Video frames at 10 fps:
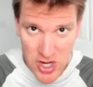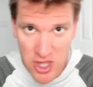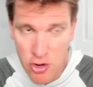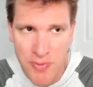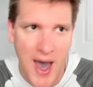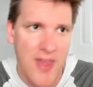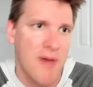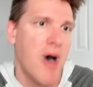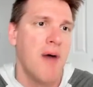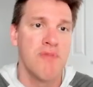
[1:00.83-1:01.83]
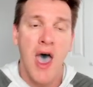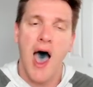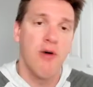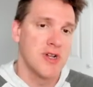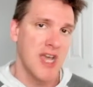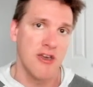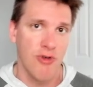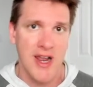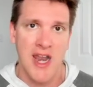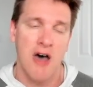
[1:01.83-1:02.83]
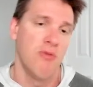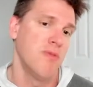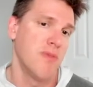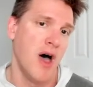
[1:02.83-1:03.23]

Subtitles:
you buy them? I will tell you right now,